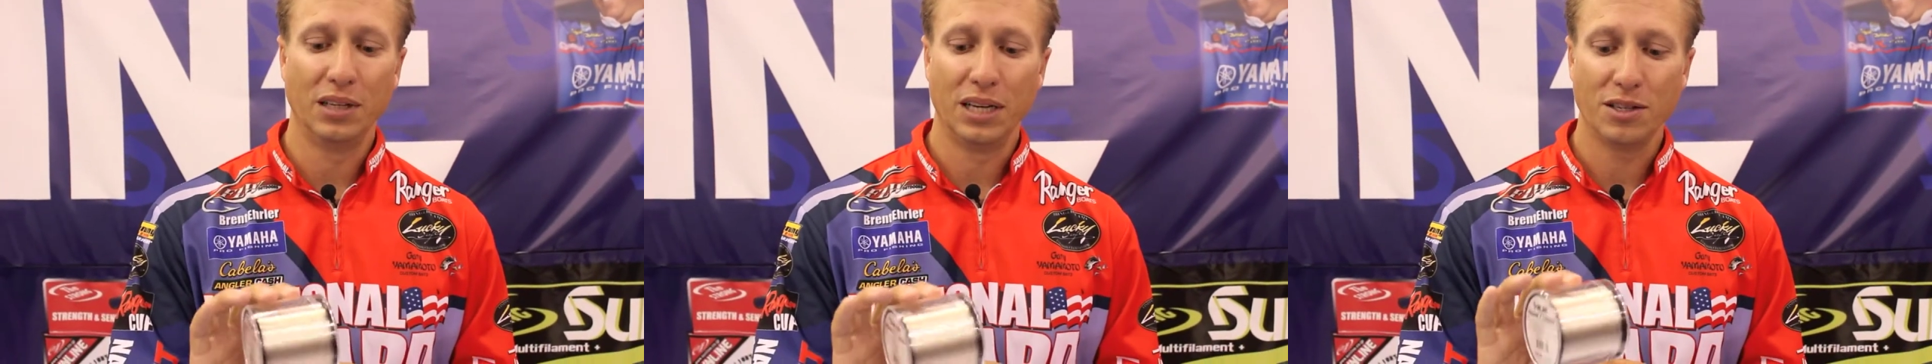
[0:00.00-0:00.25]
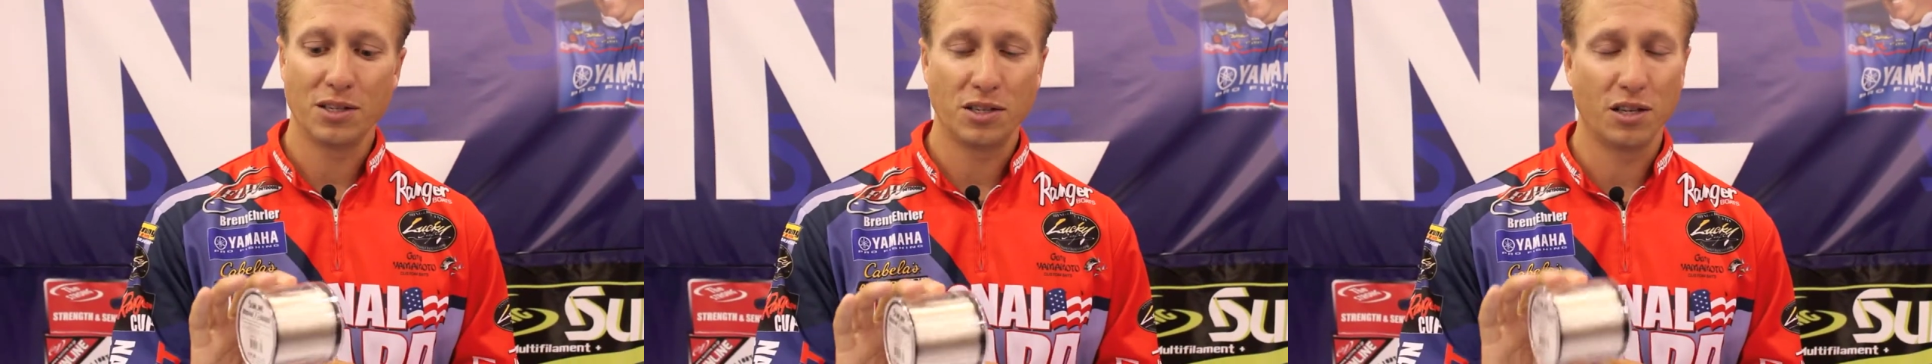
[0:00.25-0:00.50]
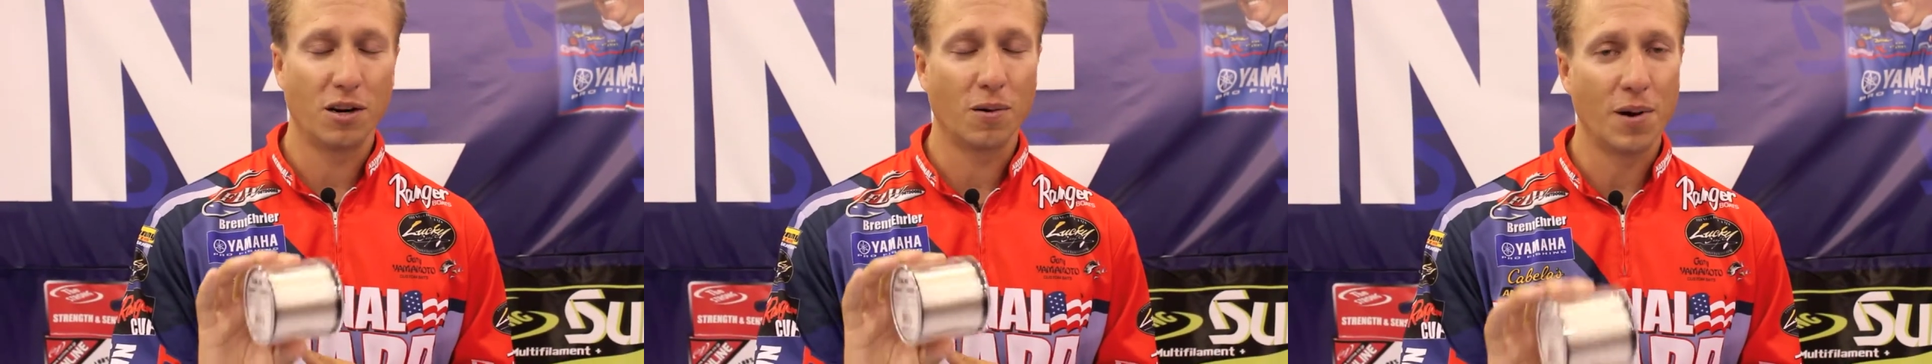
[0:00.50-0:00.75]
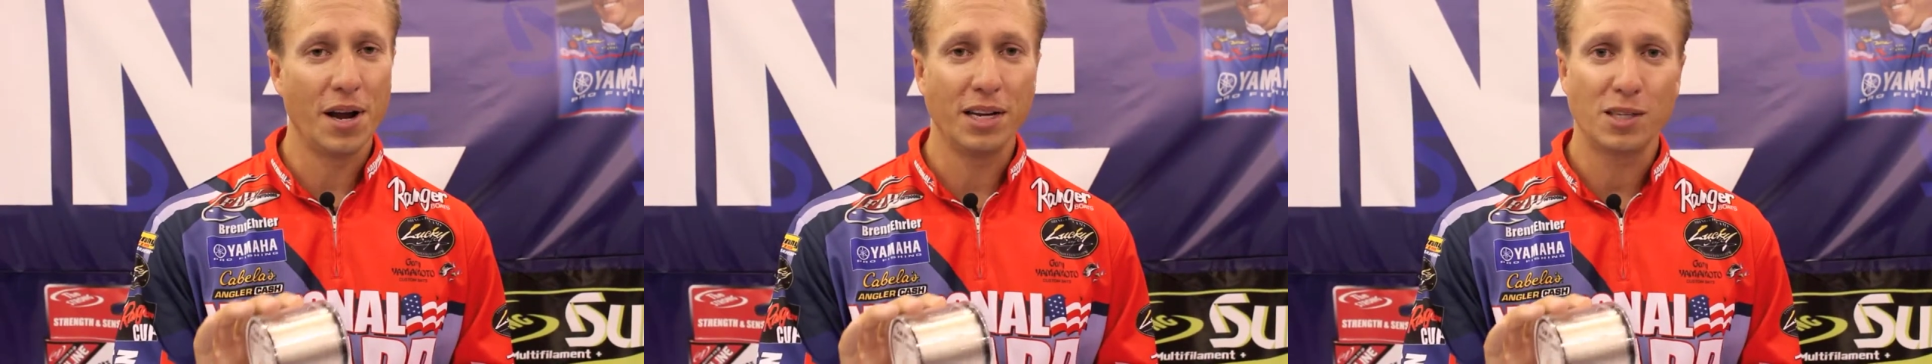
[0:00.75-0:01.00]
Now this is a
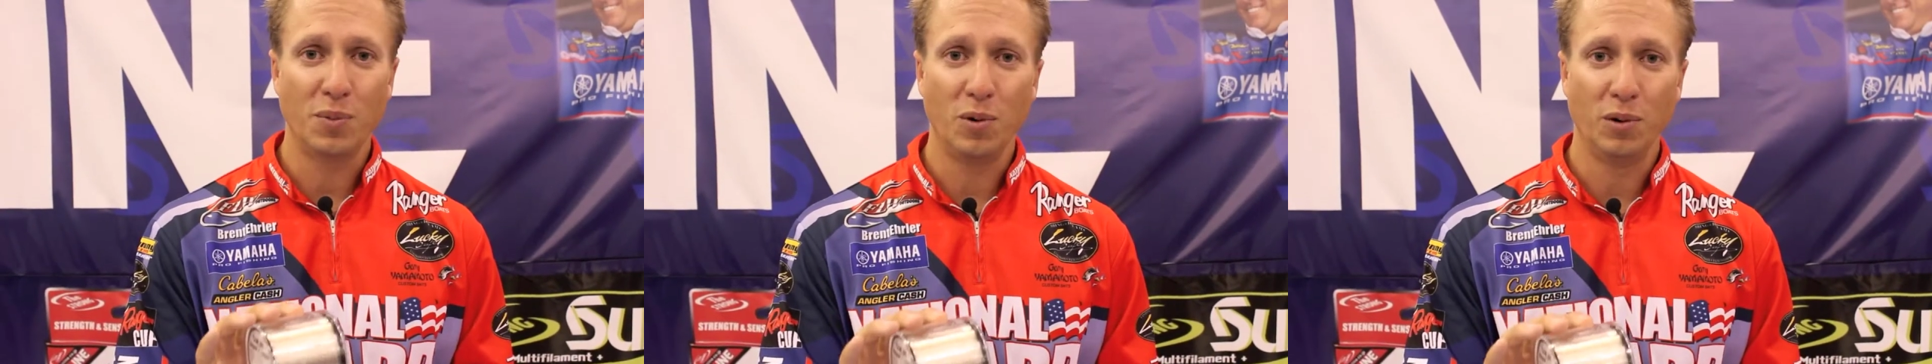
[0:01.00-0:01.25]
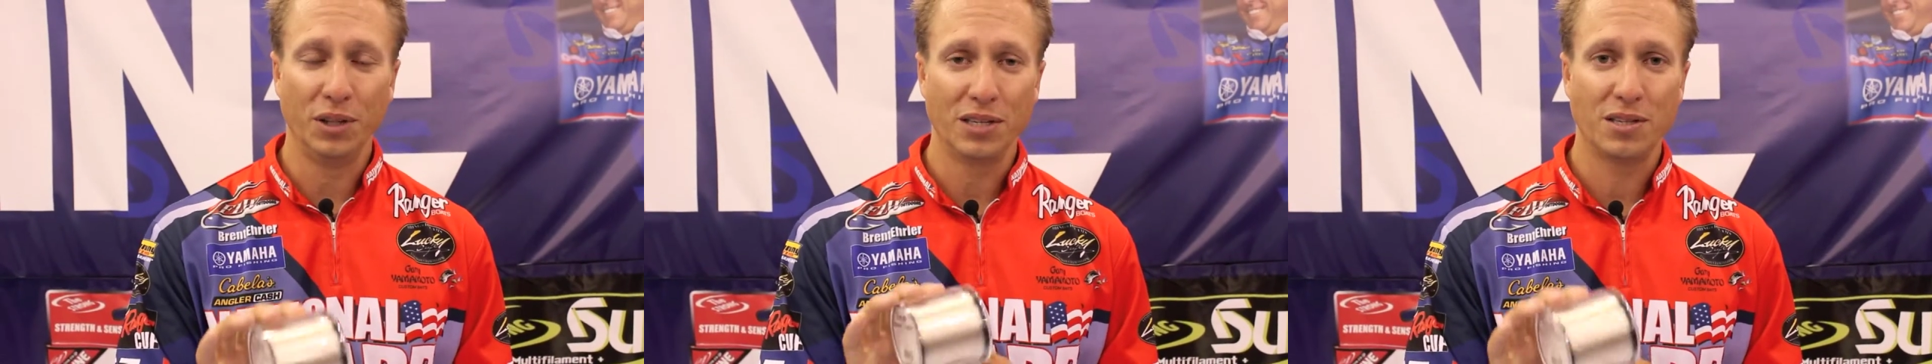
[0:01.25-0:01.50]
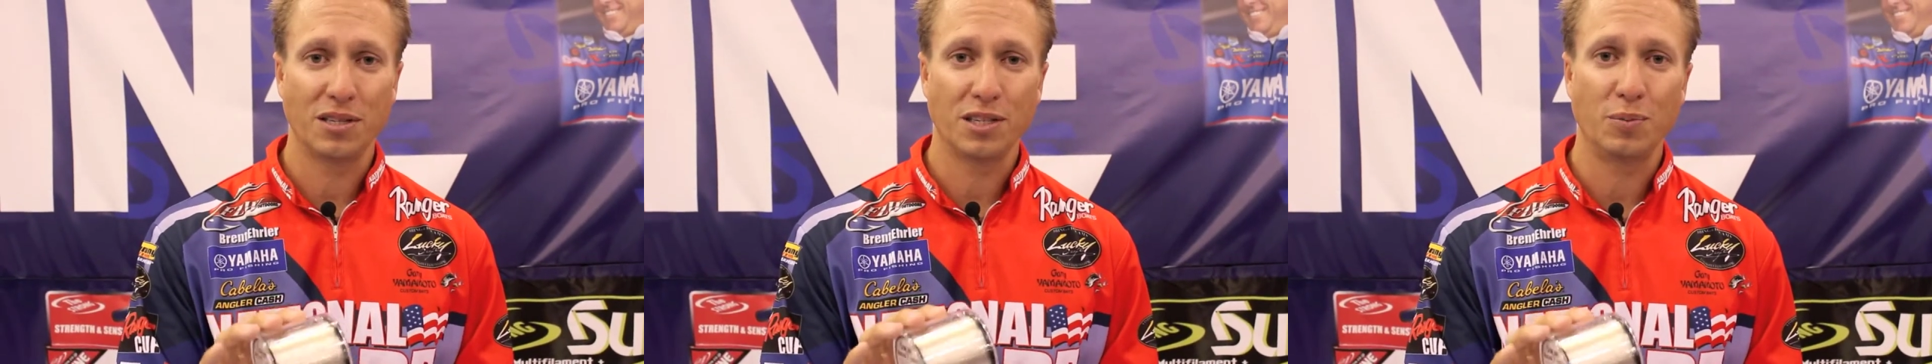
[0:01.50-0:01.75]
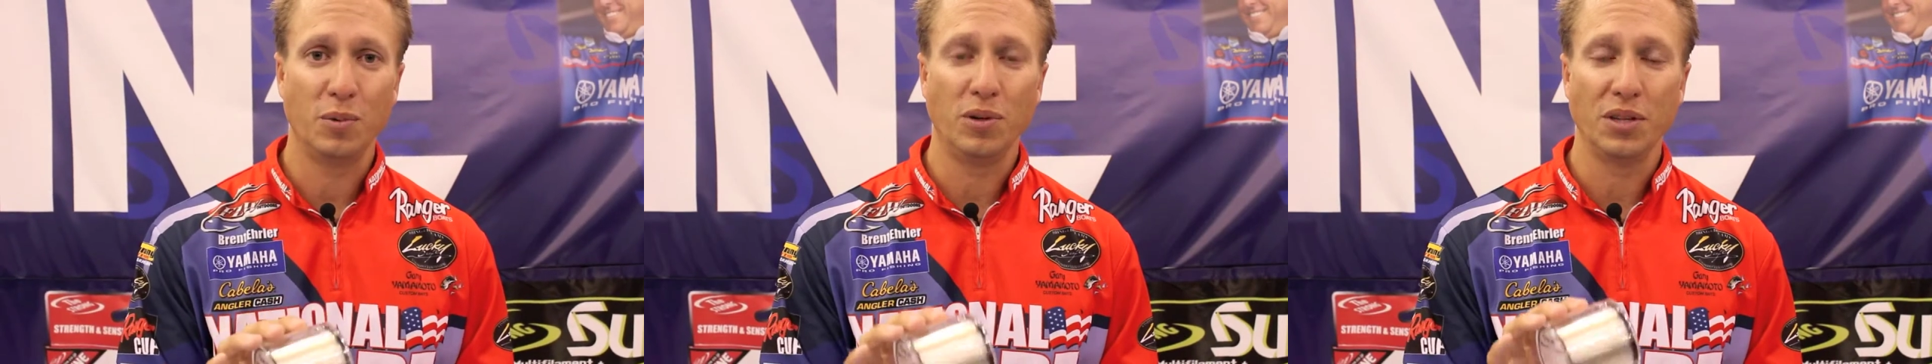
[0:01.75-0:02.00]
great spool. This is the
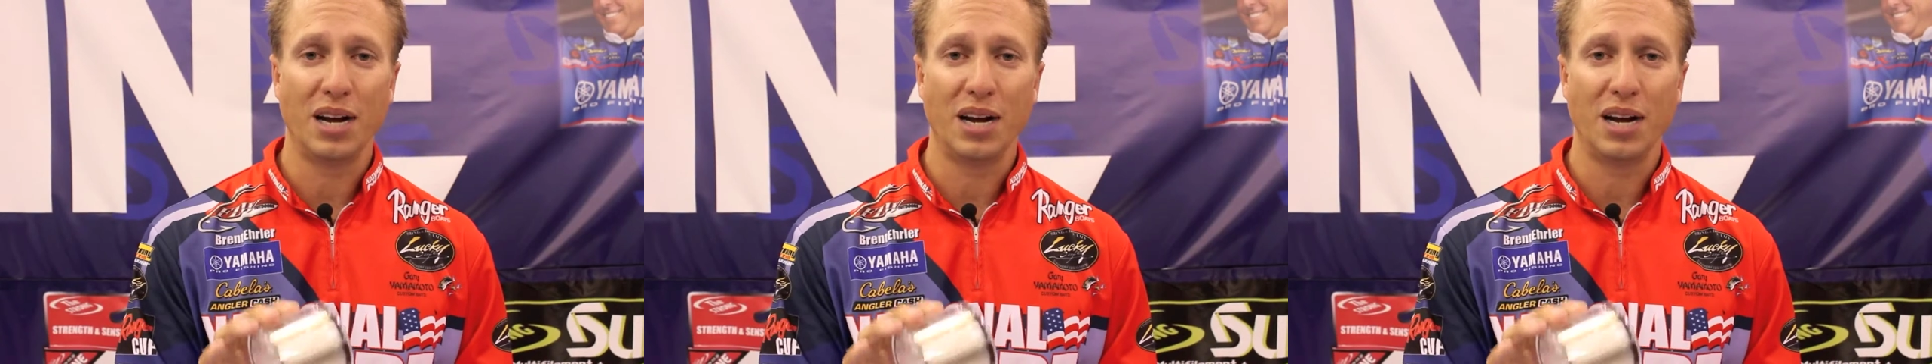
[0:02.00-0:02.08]
spool